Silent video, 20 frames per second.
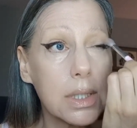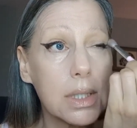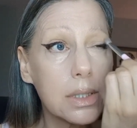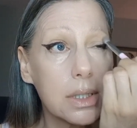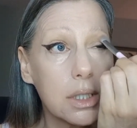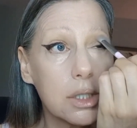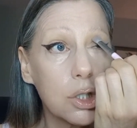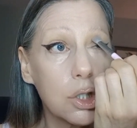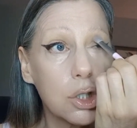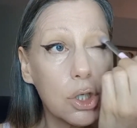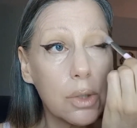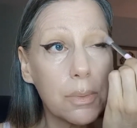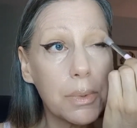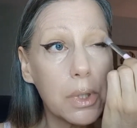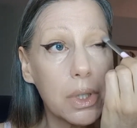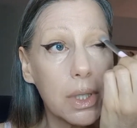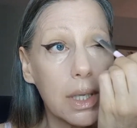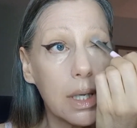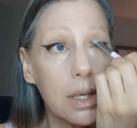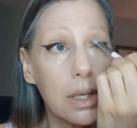It's a
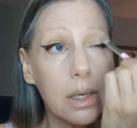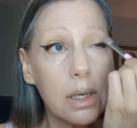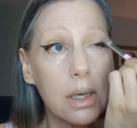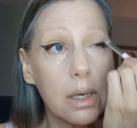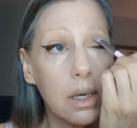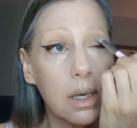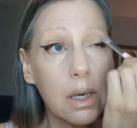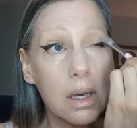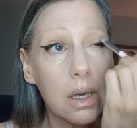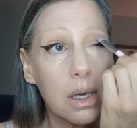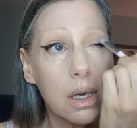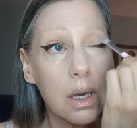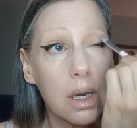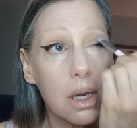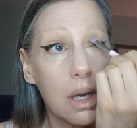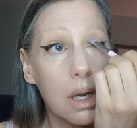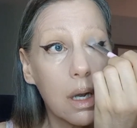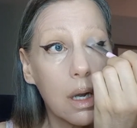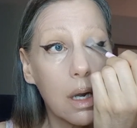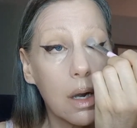sherbety
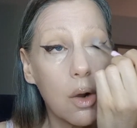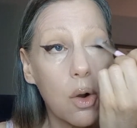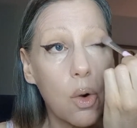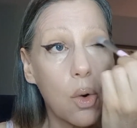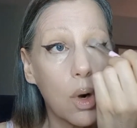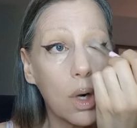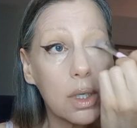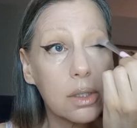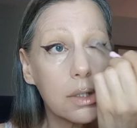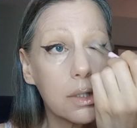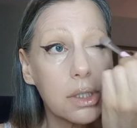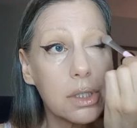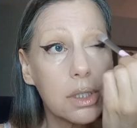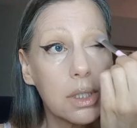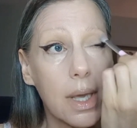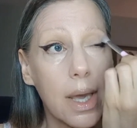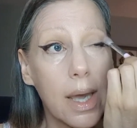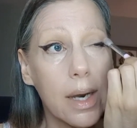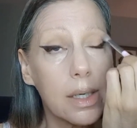orange,